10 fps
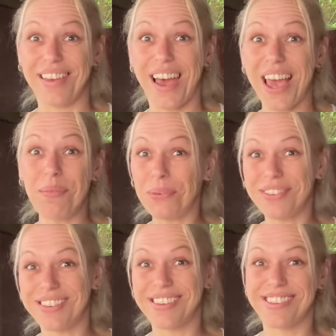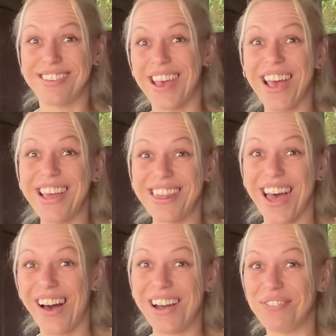able to say
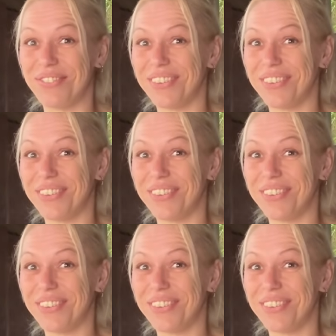that I've